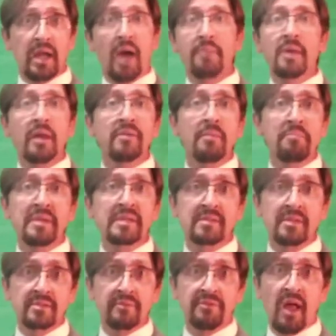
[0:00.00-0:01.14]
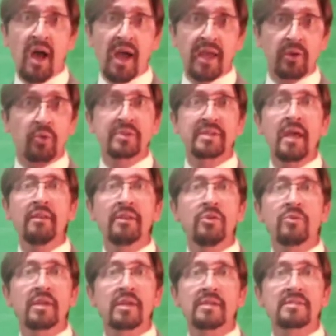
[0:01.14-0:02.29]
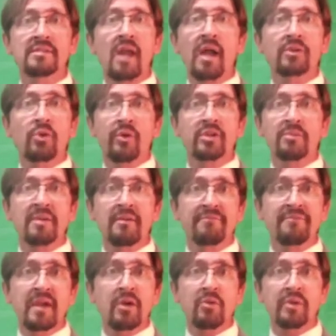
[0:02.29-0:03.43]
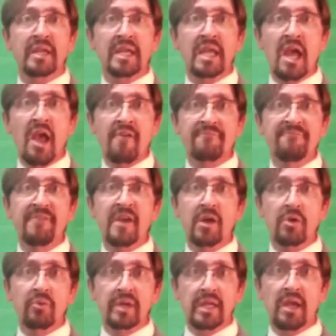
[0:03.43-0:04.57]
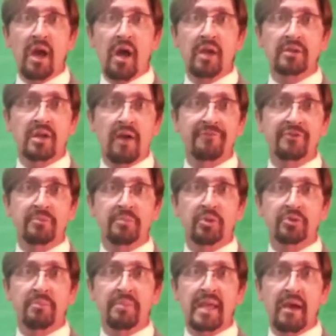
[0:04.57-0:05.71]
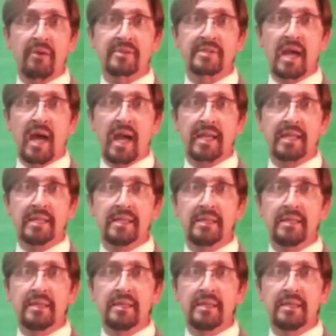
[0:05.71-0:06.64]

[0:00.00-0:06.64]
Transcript: I'm not in the business of lying or telling you that it's not going to be very, very uncomfortable to be outside.